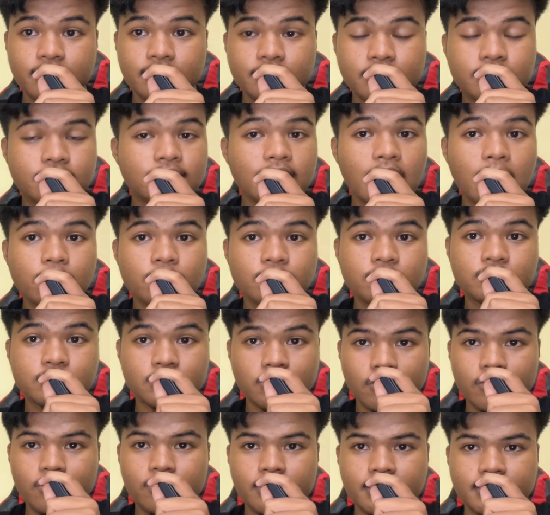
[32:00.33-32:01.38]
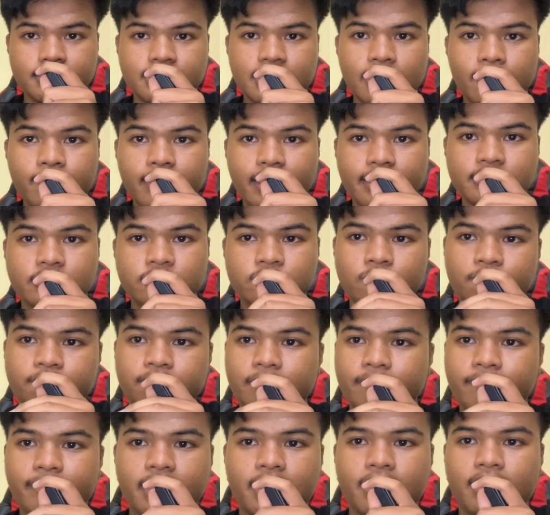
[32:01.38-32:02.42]
It sounds so good. It sounds like
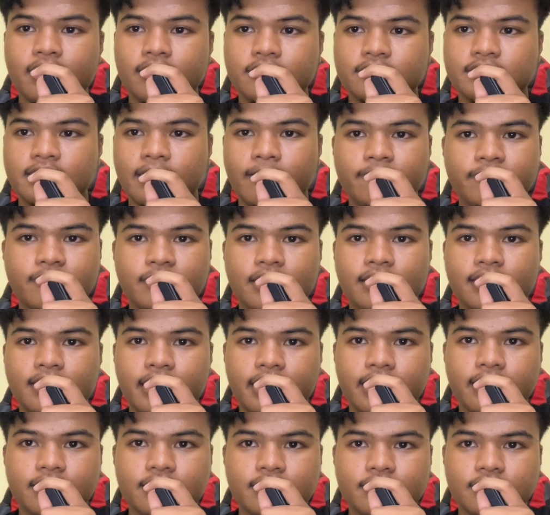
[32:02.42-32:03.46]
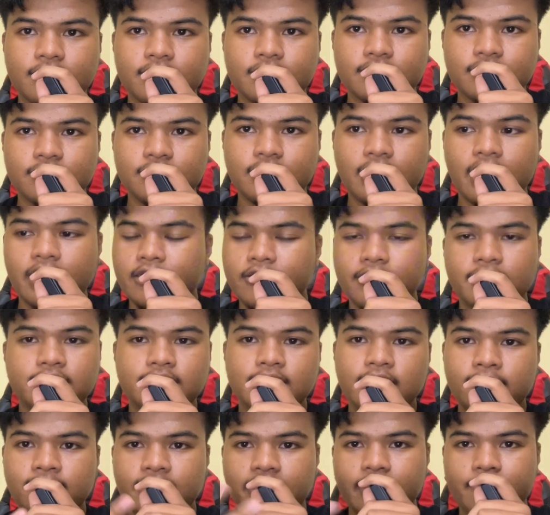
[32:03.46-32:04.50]
Superman, something like, I don't know, it
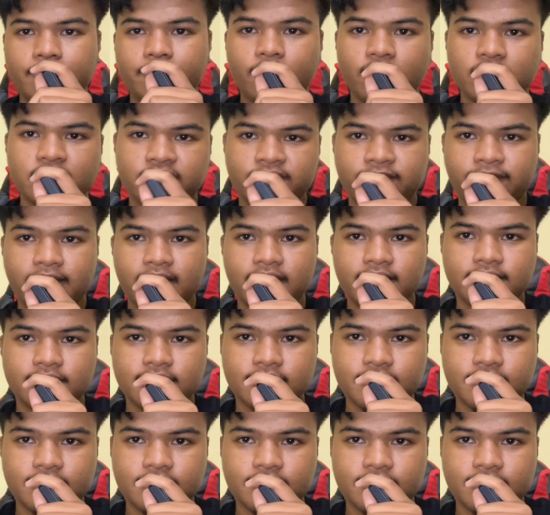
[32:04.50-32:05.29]
sounds like a boss fight.